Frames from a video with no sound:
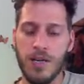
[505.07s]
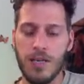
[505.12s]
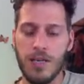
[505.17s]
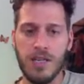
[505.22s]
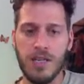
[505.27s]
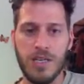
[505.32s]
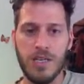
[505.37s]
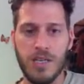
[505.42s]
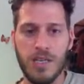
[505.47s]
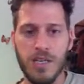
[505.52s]

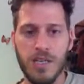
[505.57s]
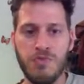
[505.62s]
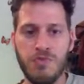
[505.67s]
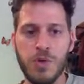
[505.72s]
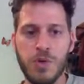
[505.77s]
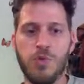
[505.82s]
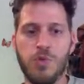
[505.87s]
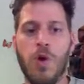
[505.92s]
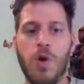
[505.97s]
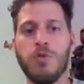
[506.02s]
if we
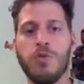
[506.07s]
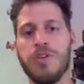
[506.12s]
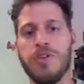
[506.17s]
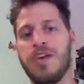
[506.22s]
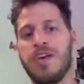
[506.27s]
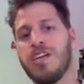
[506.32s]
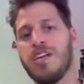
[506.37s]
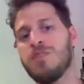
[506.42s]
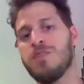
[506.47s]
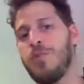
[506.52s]
won't
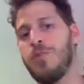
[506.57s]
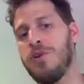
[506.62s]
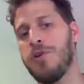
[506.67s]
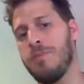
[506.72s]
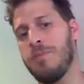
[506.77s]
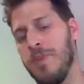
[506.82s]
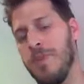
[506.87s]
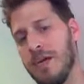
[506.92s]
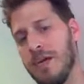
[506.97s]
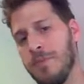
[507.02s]
export
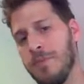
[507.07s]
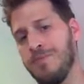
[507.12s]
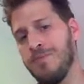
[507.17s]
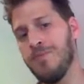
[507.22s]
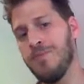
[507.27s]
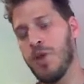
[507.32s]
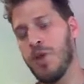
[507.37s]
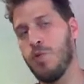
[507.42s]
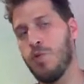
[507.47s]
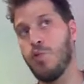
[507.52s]
main,
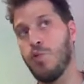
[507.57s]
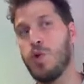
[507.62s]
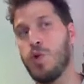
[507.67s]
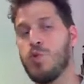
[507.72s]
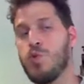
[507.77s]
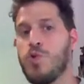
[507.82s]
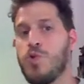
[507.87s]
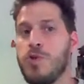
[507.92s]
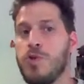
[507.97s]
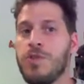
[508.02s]
we
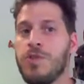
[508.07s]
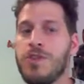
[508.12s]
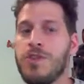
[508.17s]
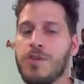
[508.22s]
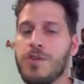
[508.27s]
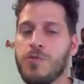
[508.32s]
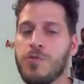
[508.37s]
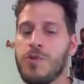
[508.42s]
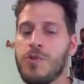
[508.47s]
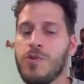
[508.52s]

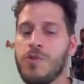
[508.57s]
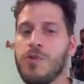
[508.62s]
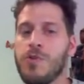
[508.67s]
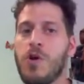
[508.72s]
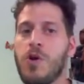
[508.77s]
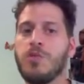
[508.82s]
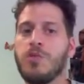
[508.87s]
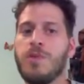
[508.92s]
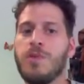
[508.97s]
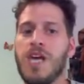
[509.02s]
won't
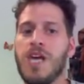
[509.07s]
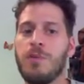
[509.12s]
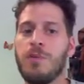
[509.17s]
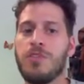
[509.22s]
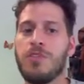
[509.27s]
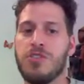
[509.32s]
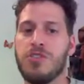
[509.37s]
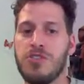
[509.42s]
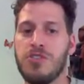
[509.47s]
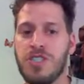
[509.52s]
be able to
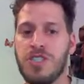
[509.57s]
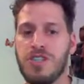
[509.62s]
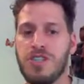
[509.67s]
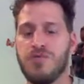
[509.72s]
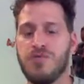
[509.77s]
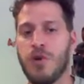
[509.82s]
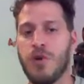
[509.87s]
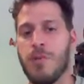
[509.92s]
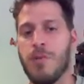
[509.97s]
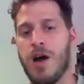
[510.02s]
see it
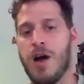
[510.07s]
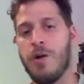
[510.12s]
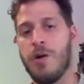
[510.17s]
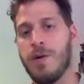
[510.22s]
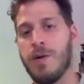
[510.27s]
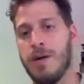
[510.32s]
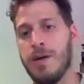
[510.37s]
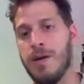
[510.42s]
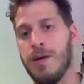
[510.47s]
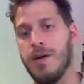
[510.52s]
from
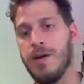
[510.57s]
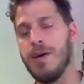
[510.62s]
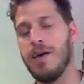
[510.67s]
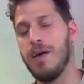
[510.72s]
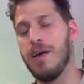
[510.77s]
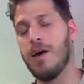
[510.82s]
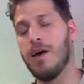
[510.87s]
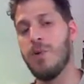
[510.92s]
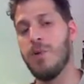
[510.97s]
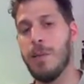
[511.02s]
our
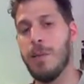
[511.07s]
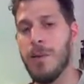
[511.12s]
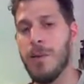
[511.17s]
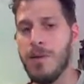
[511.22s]
REPL,